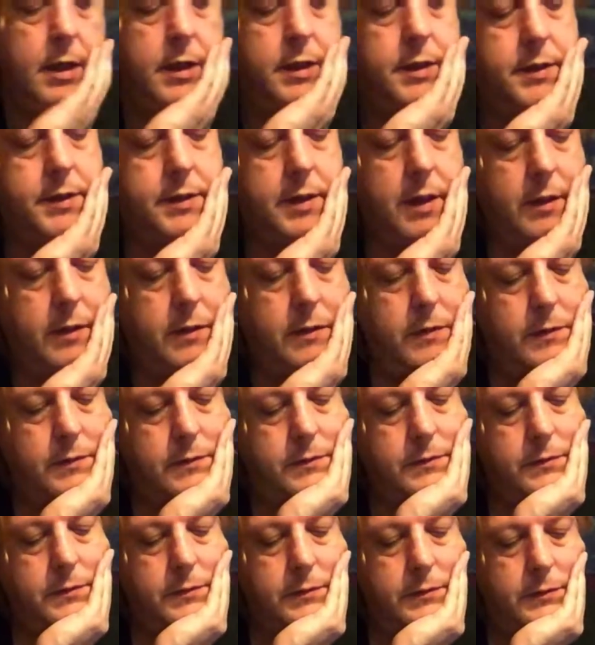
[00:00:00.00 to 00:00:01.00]
So,
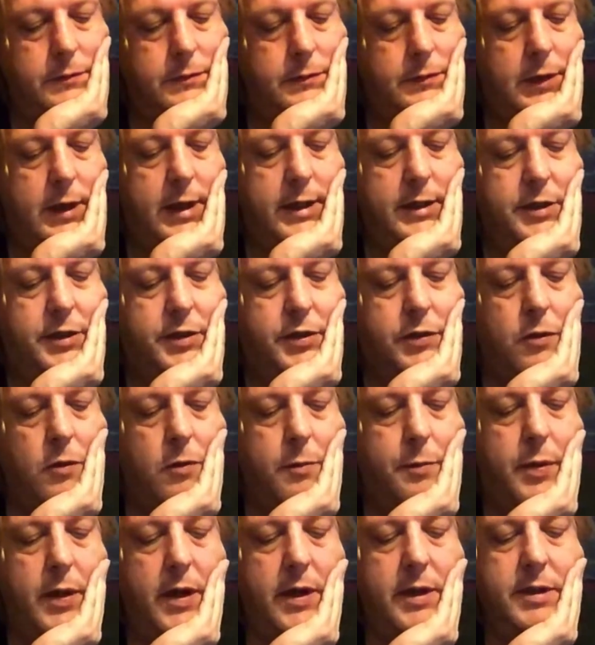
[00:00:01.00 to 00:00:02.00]
and
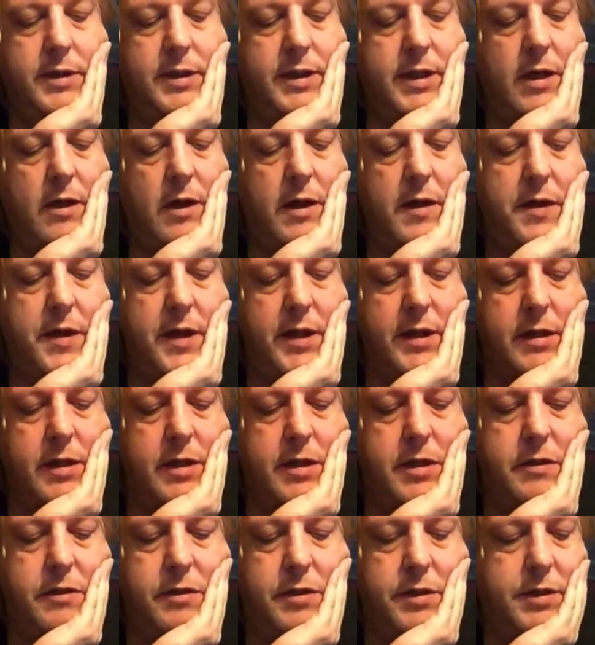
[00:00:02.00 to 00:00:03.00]
Scorpio, you see, I think that
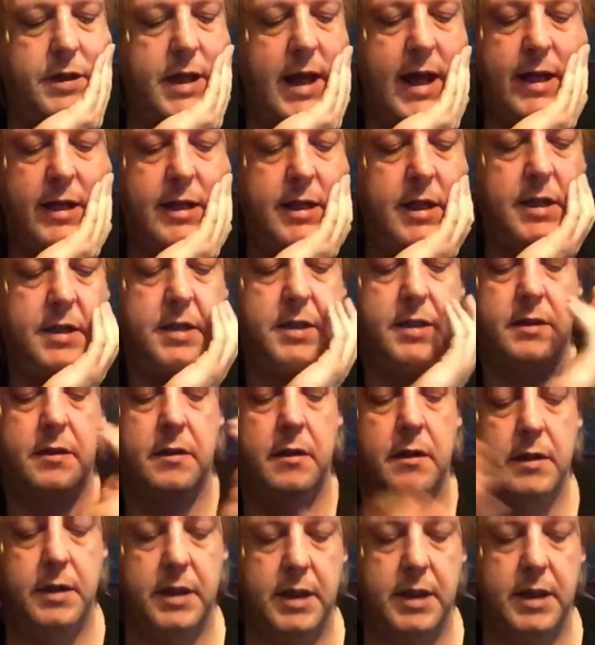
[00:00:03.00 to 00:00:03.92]
you just had this